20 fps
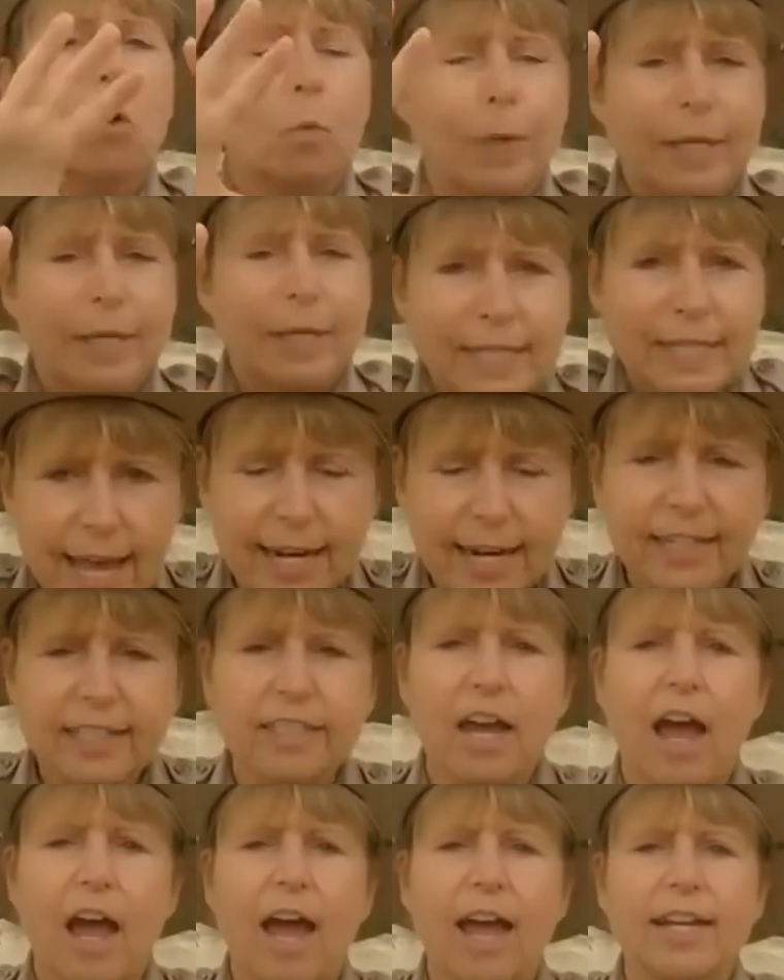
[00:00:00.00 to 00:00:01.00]
We
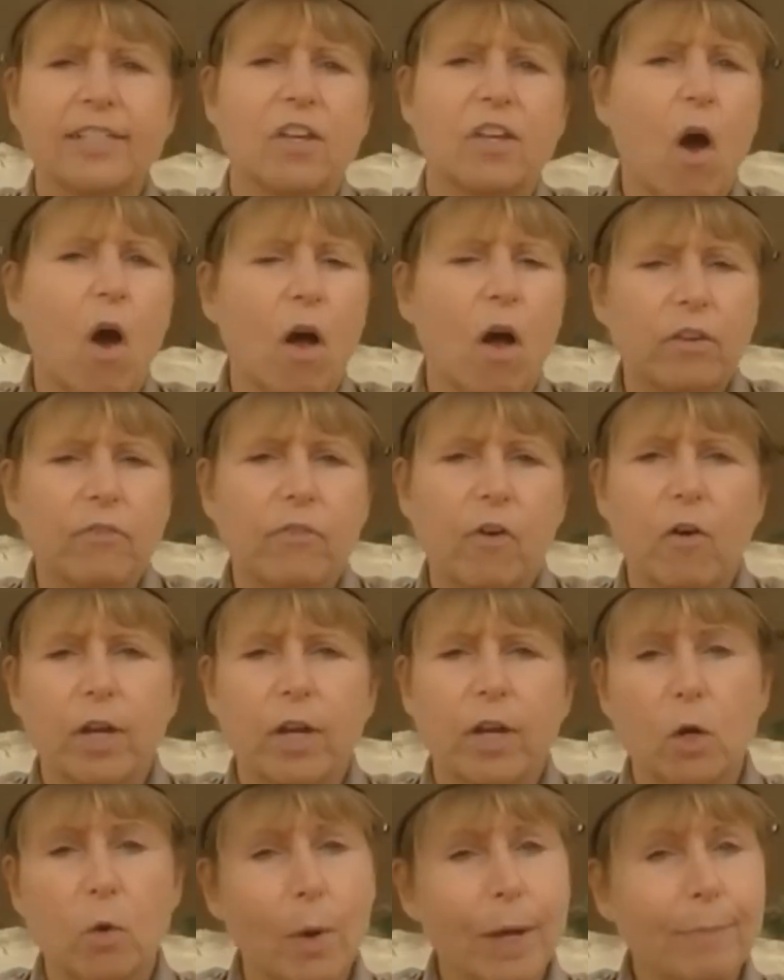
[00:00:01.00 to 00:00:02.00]
sanitize all of our
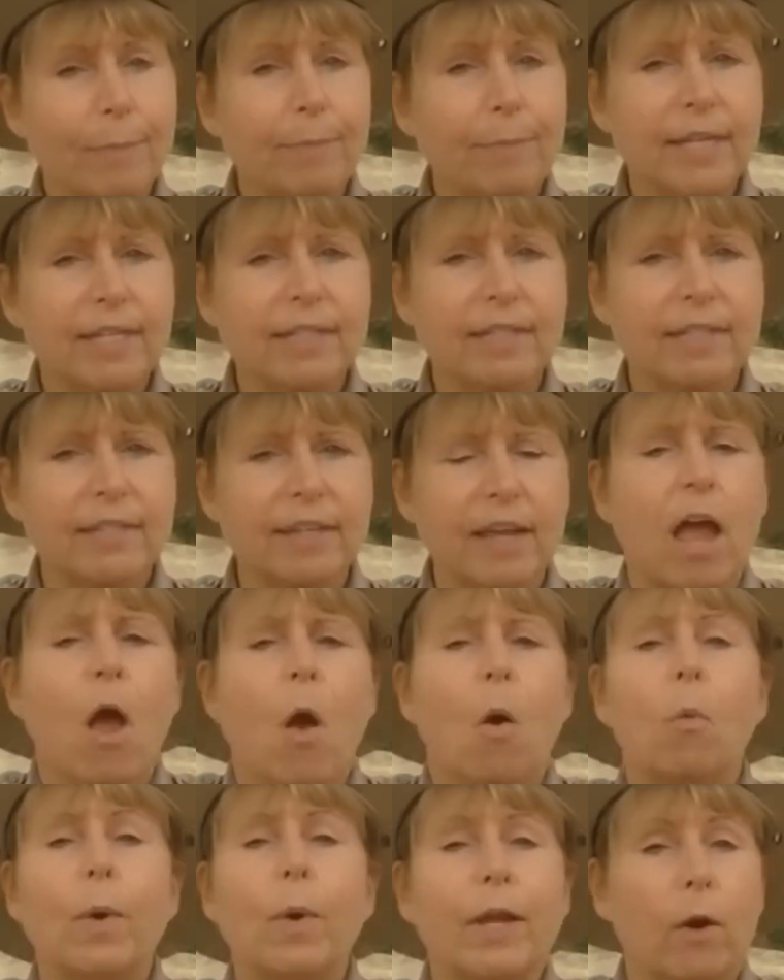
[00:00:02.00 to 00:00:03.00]
equipment.
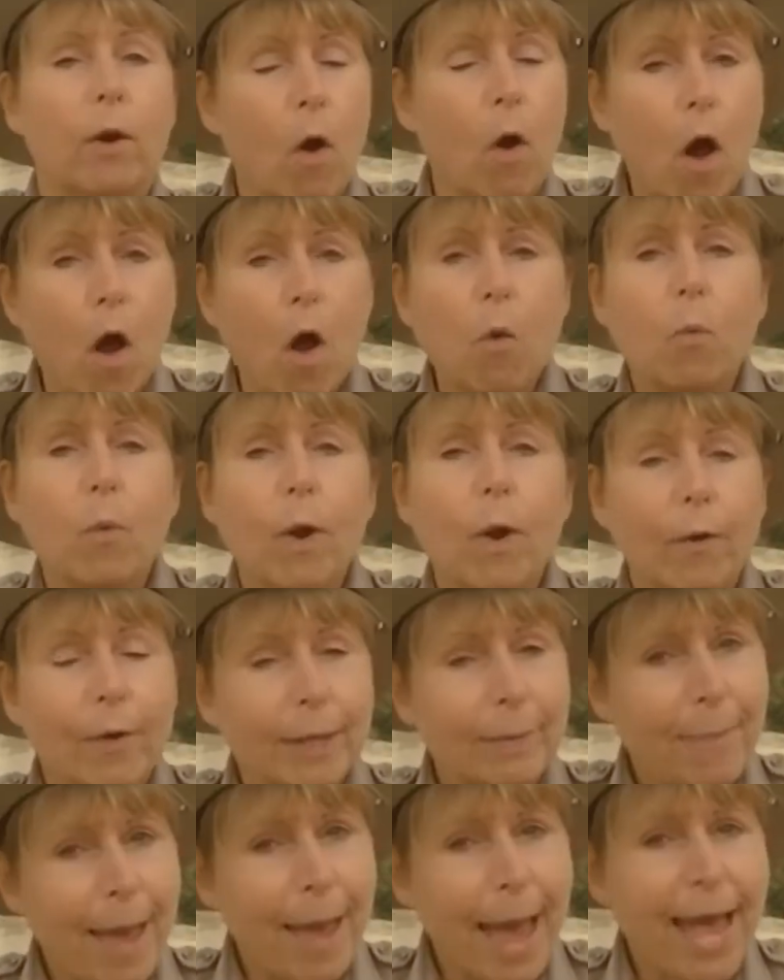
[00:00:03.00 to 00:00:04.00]
We are all
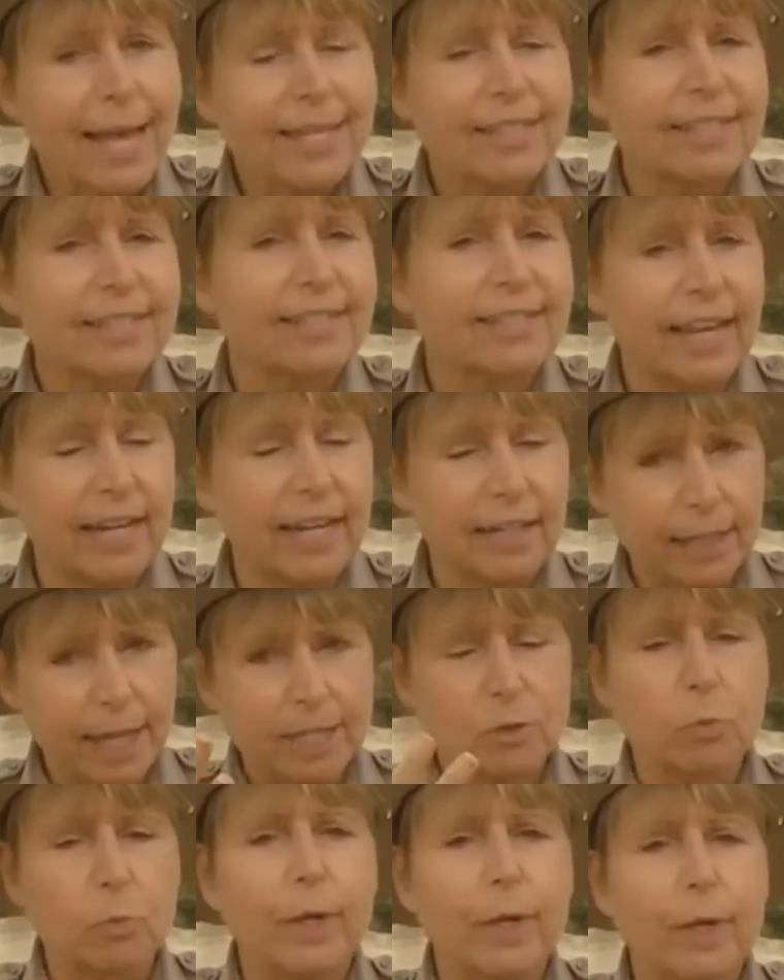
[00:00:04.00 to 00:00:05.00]
wearing masks
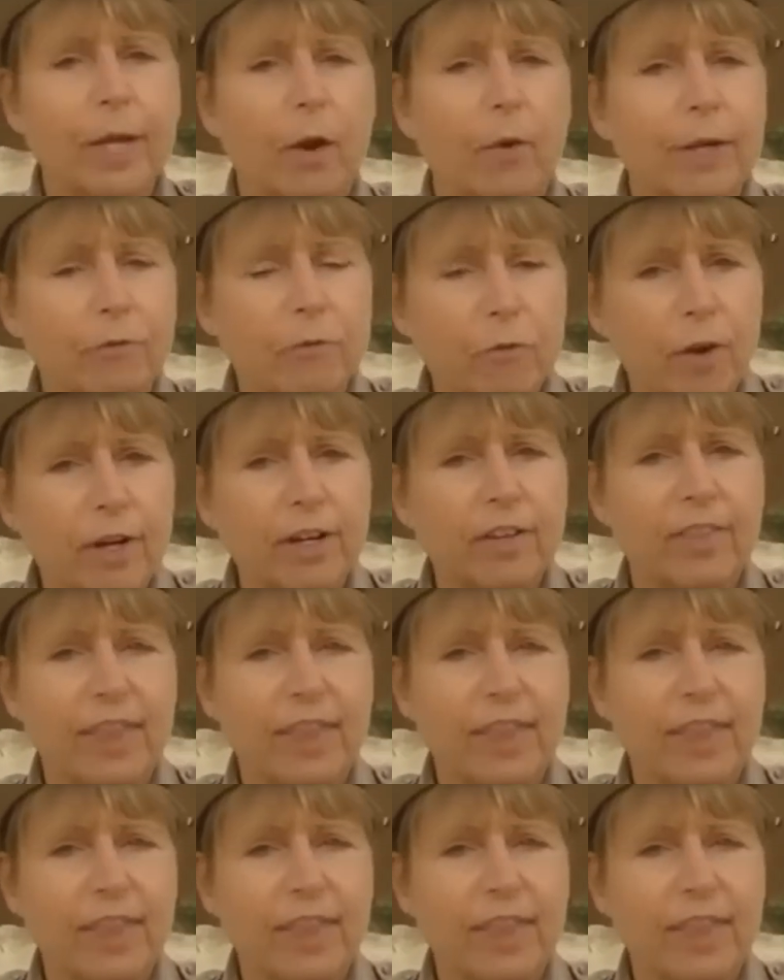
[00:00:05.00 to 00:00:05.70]
unless we are in front of